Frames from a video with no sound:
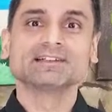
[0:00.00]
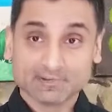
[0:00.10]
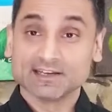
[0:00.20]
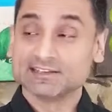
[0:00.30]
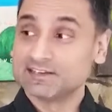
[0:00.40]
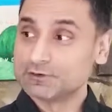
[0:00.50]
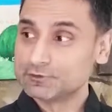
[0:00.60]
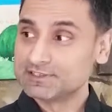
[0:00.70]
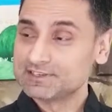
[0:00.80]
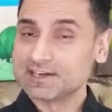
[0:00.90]
And a
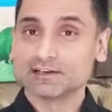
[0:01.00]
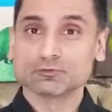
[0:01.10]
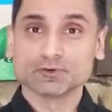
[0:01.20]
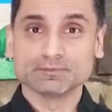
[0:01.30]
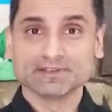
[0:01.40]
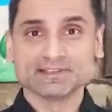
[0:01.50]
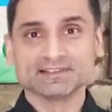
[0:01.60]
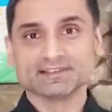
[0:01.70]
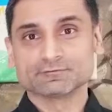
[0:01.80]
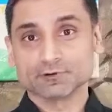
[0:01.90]
green candle would mean
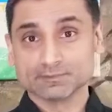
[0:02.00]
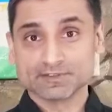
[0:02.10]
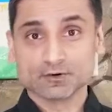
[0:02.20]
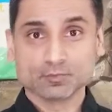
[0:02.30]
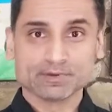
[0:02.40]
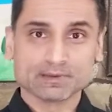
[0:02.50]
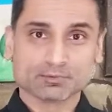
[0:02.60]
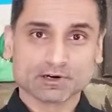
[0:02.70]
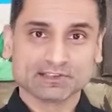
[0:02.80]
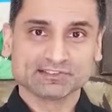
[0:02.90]
that from the opening
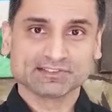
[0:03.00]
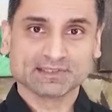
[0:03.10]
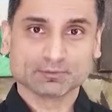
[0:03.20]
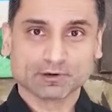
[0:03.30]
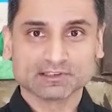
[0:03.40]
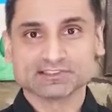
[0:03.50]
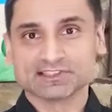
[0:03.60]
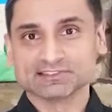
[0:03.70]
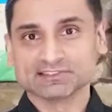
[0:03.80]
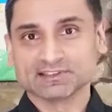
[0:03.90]
price, the price
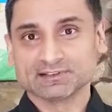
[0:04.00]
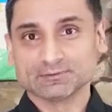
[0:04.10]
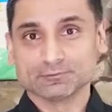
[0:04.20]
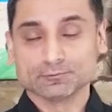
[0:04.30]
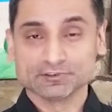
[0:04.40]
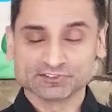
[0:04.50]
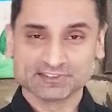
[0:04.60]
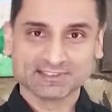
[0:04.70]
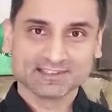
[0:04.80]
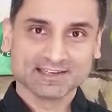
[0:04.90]
has
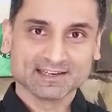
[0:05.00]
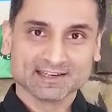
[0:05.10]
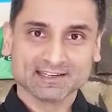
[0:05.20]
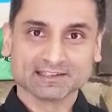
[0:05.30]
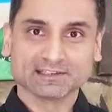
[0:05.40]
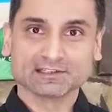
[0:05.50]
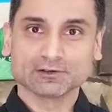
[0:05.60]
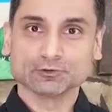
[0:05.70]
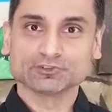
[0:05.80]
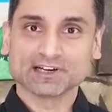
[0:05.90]
risen and
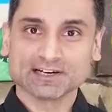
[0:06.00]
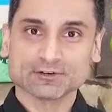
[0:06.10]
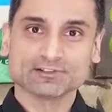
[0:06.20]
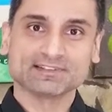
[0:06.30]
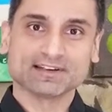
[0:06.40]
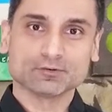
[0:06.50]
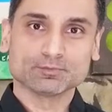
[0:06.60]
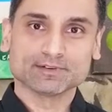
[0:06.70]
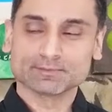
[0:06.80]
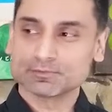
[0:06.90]
closed higher than that
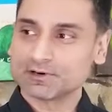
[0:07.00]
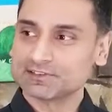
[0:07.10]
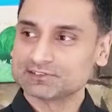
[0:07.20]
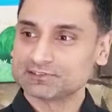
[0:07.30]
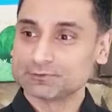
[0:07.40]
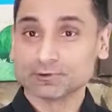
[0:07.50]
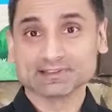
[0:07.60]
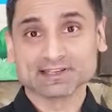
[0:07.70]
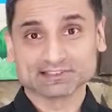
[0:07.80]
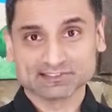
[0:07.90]
opening price during
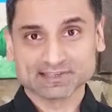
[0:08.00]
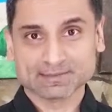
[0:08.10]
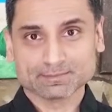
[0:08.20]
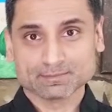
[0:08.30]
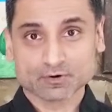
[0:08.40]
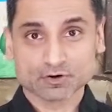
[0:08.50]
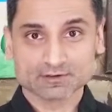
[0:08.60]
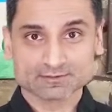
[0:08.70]
that same bar.